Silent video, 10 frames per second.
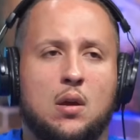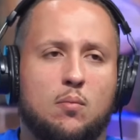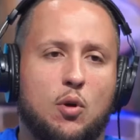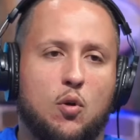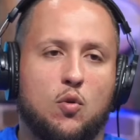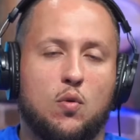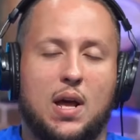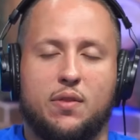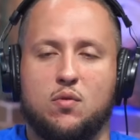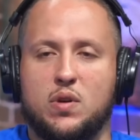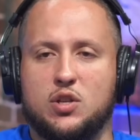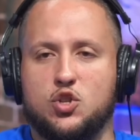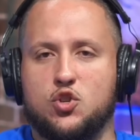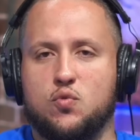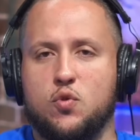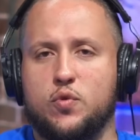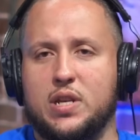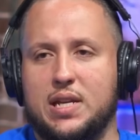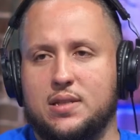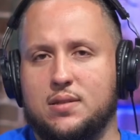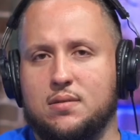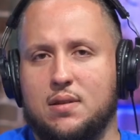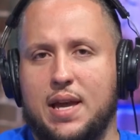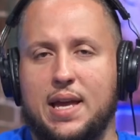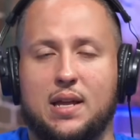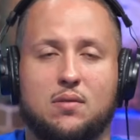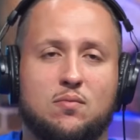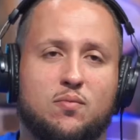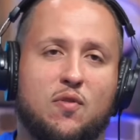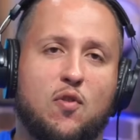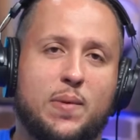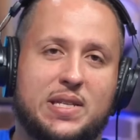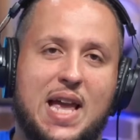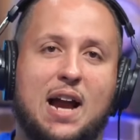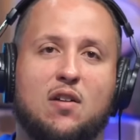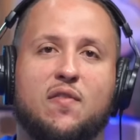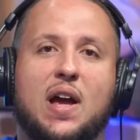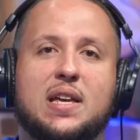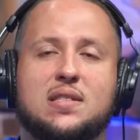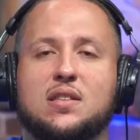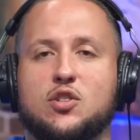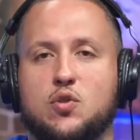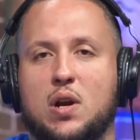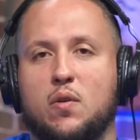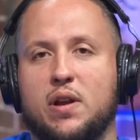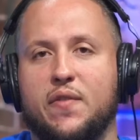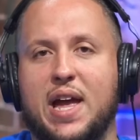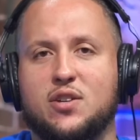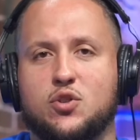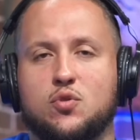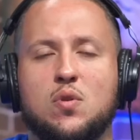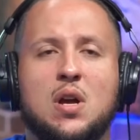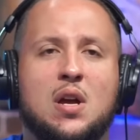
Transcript: but Orula, through his shrewdness and performing sacrifice and the trickery of Eshu,